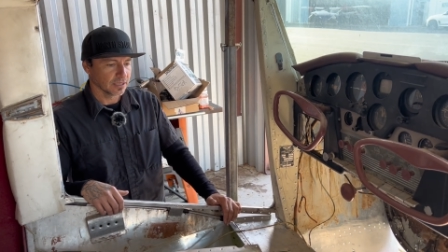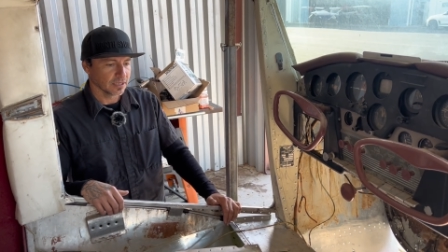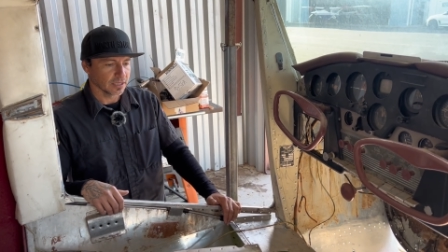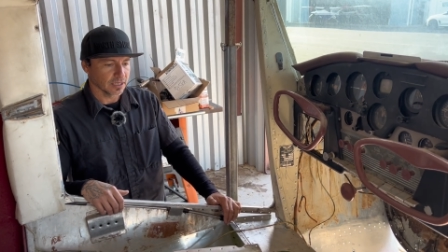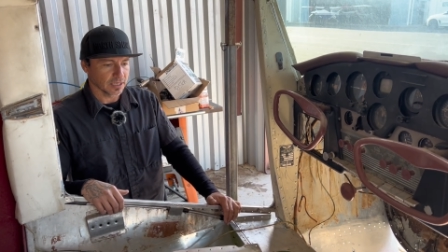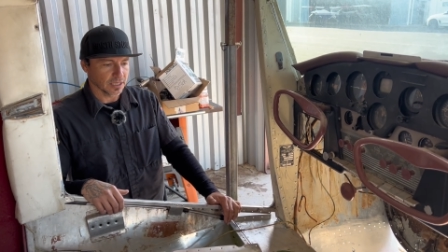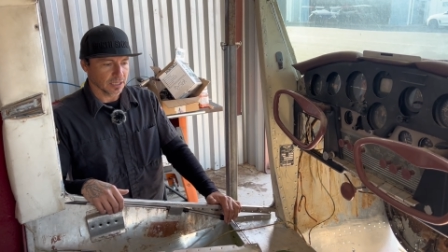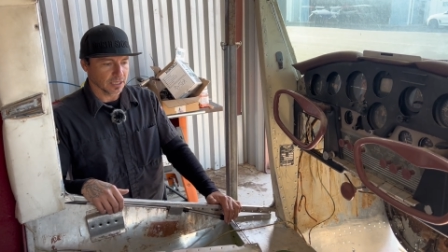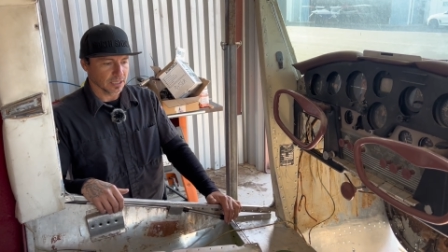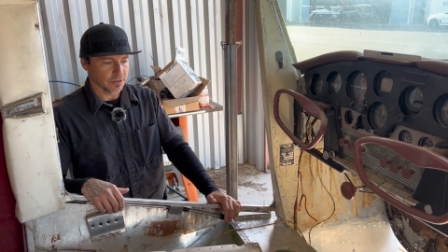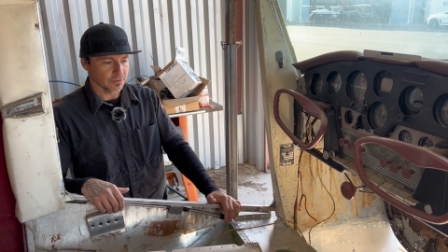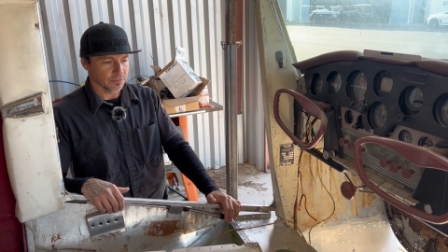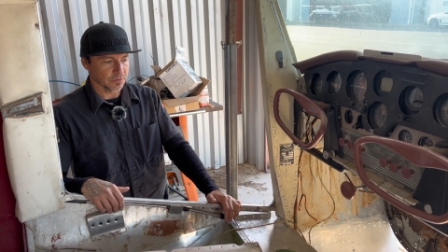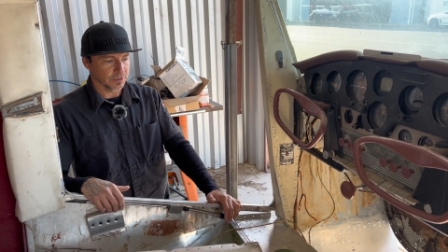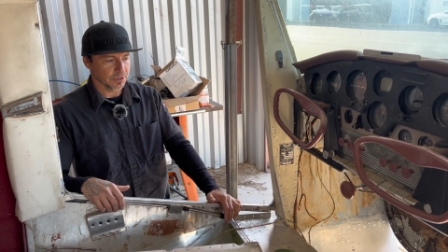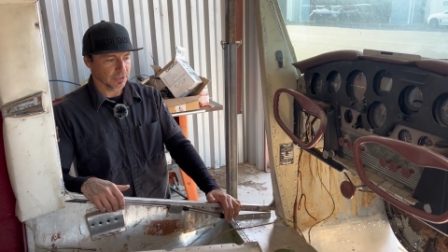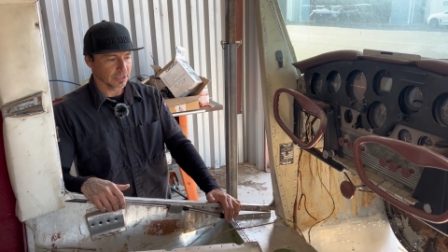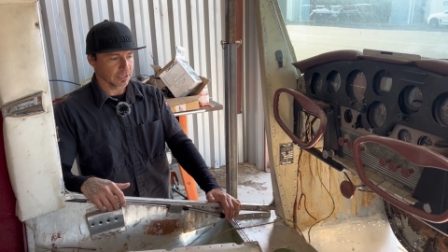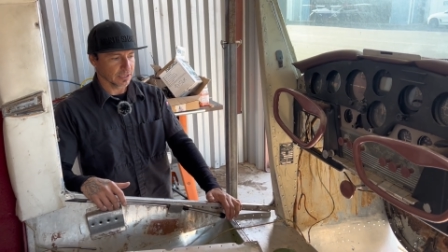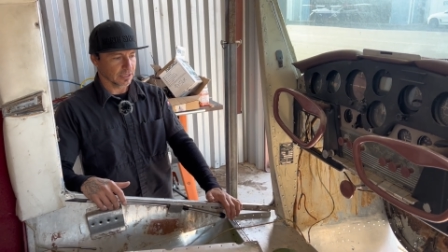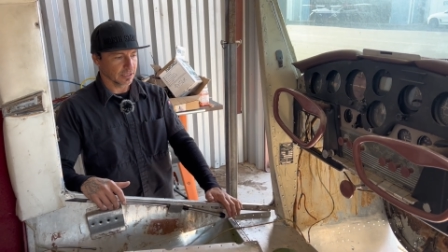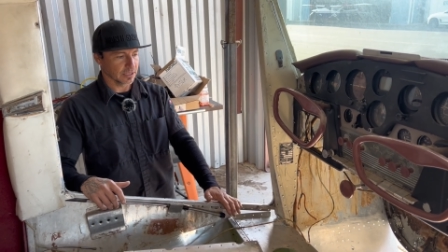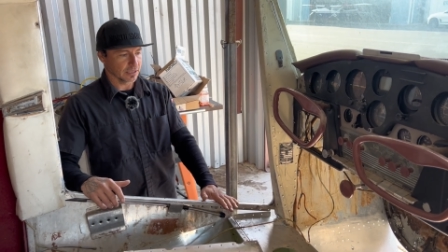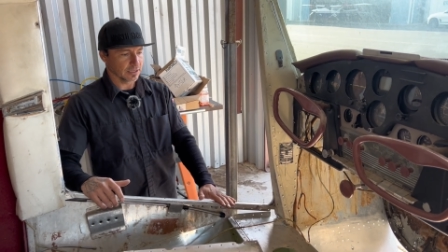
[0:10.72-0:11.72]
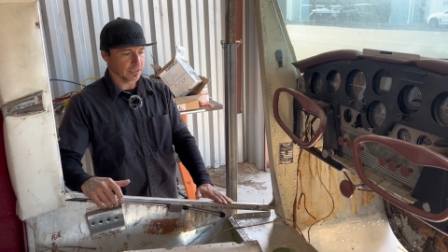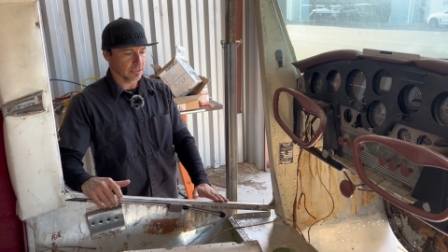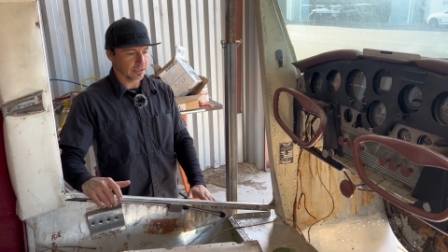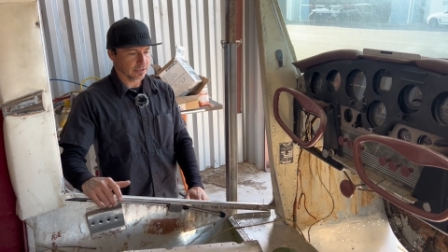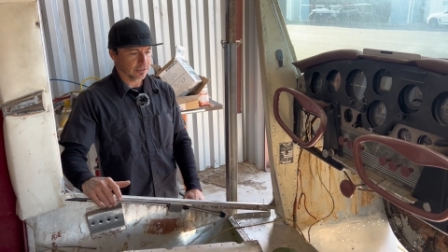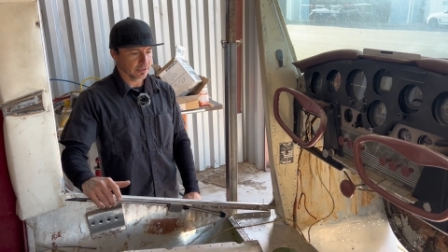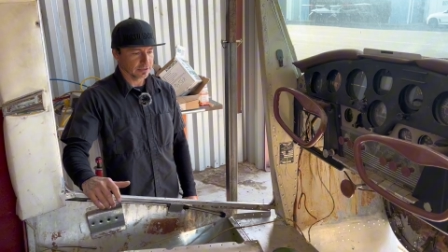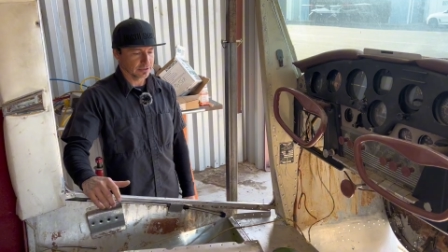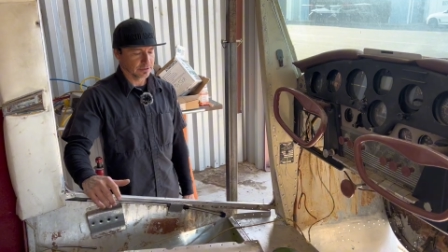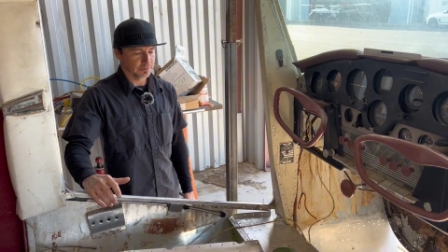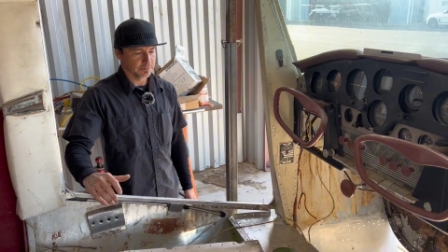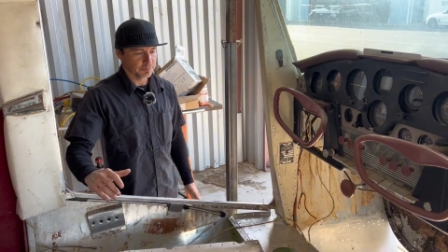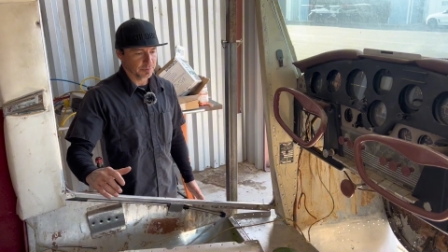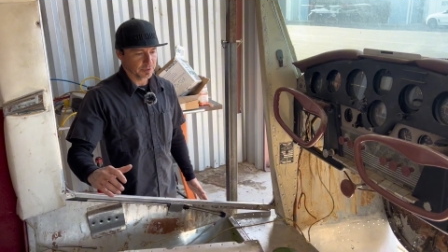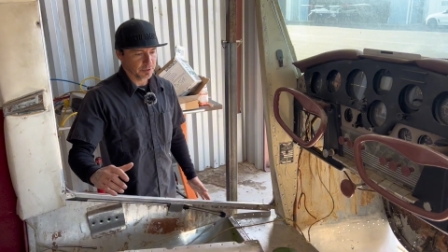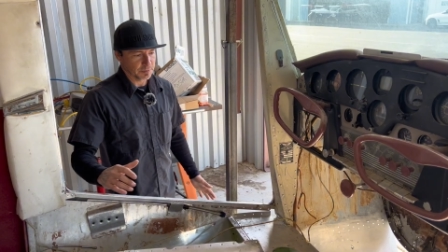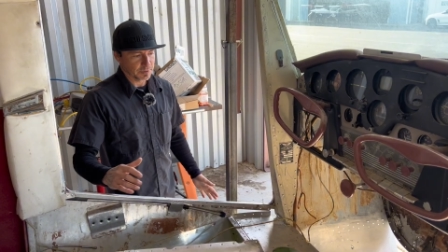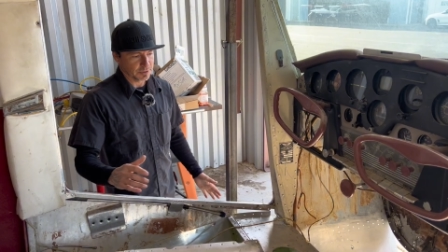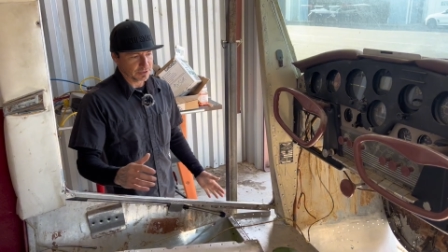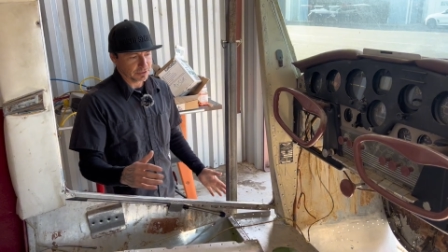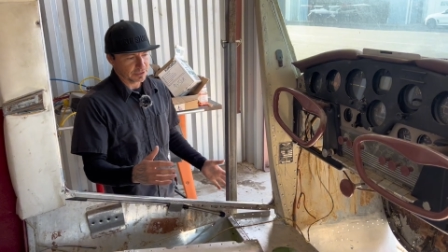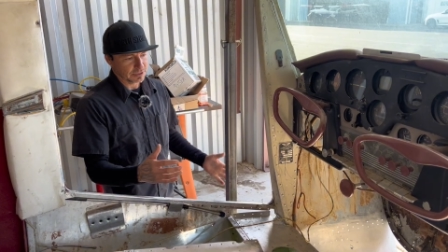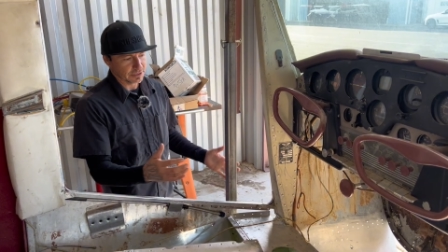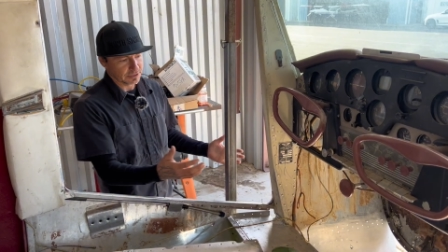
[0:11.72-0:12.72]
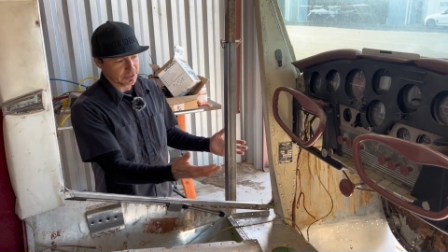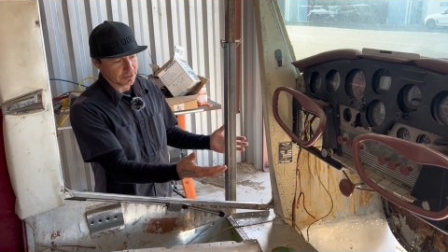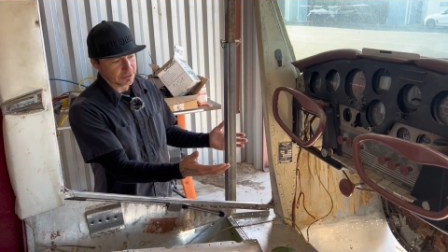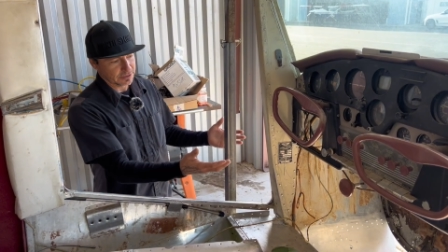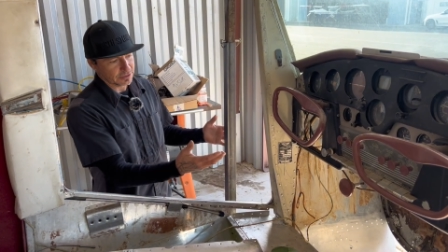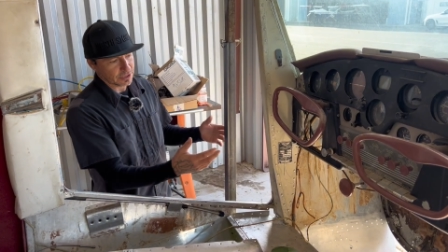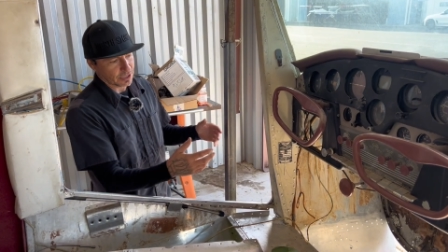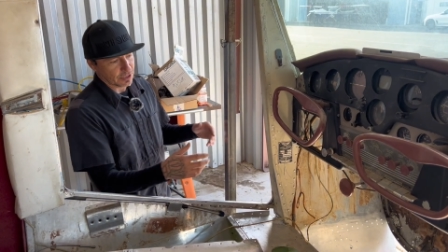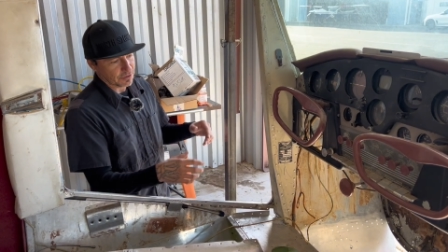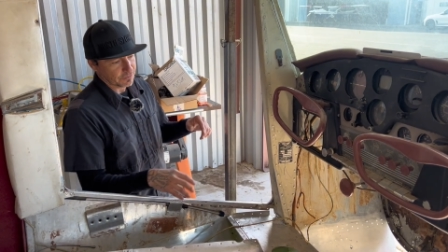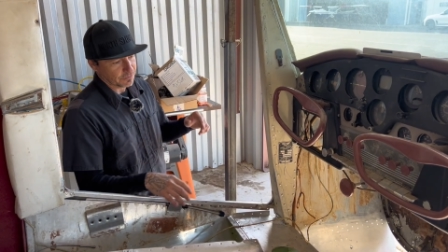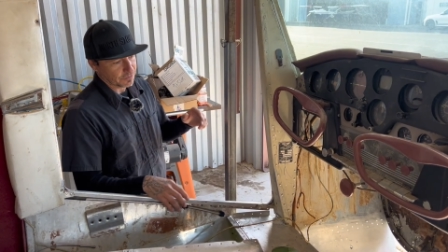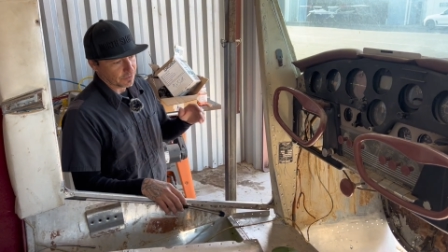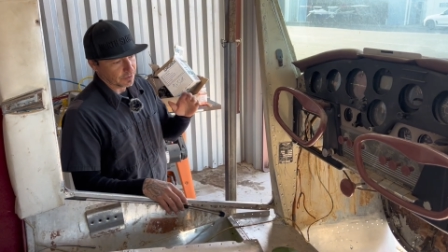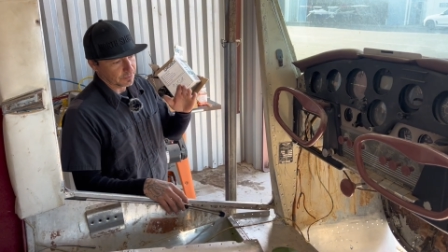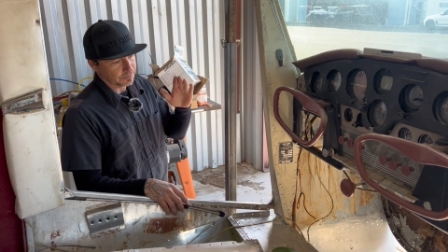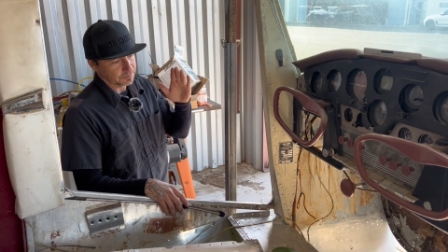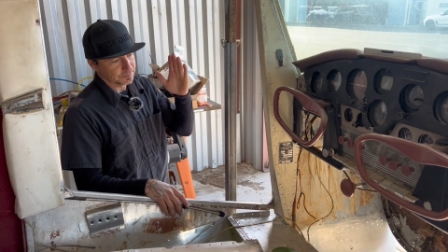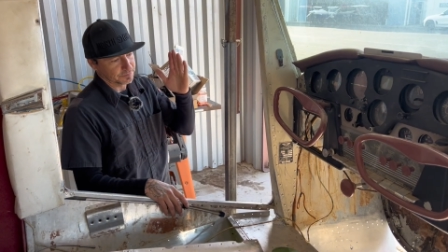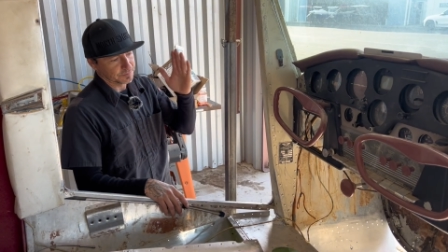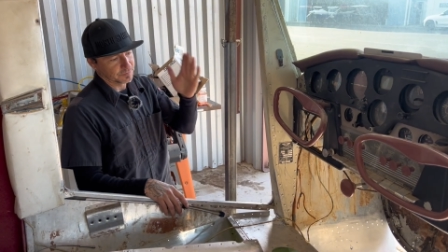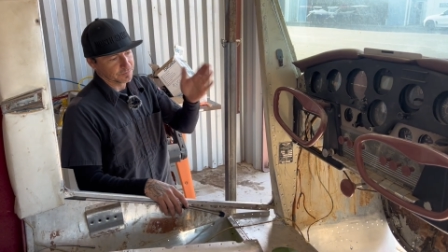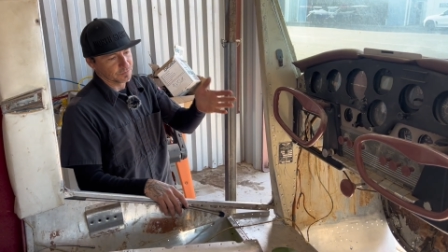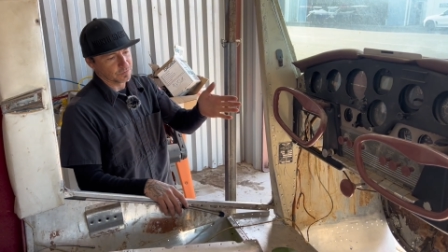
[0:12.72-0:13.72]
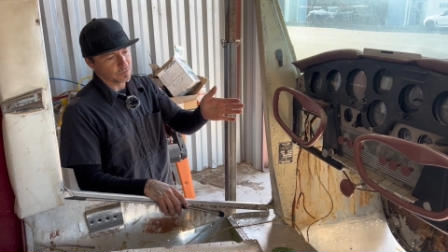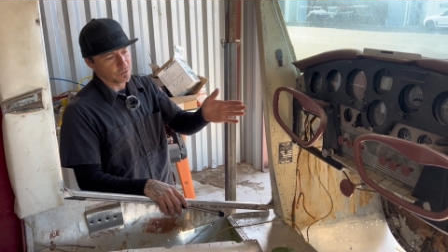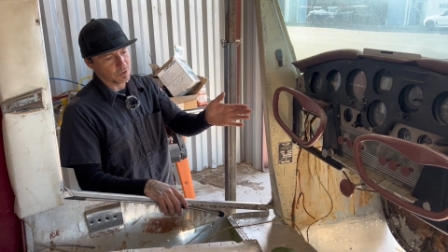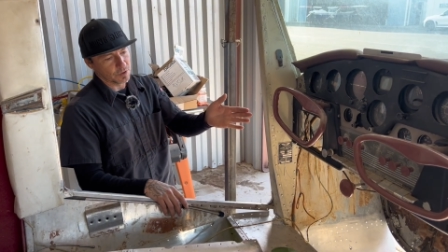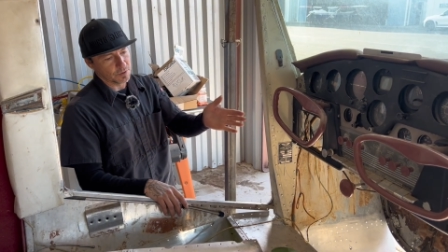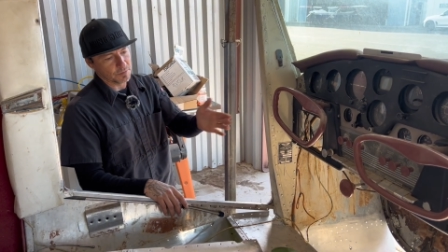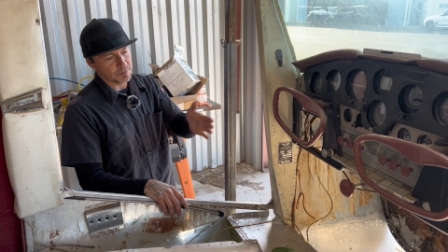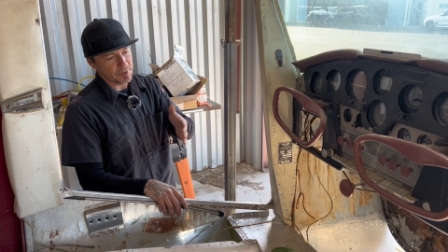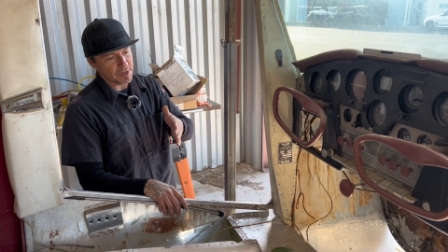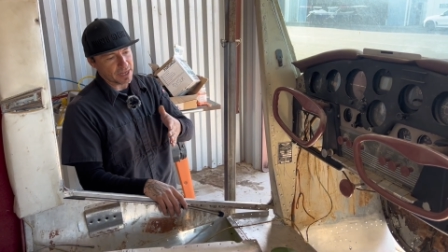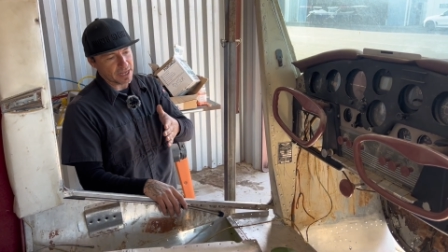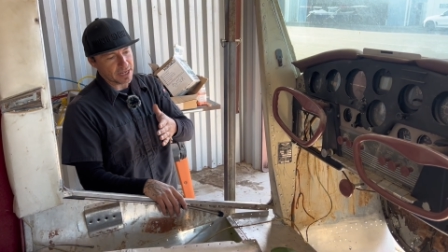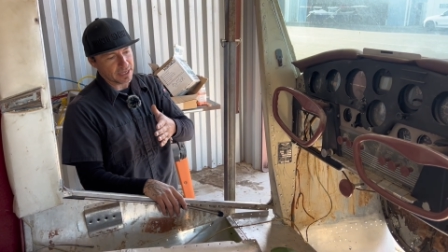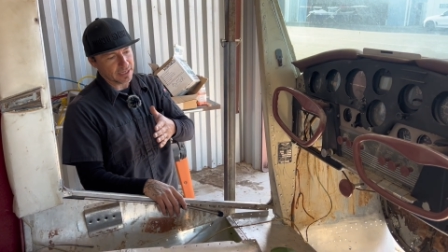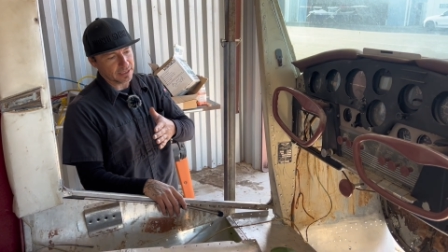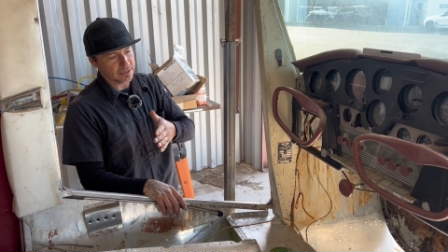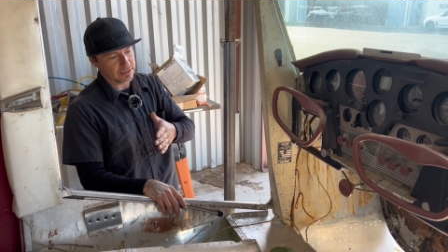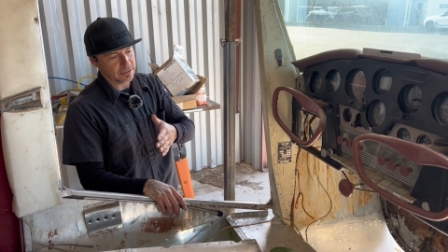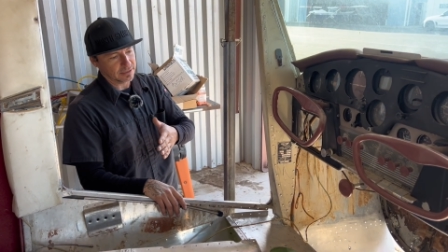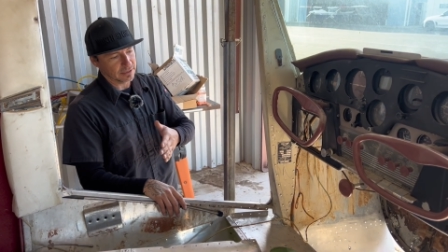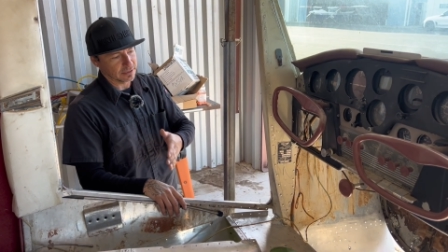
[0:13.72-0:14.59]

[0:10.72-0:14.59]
Uh, we're going to pretty much just start from forward back,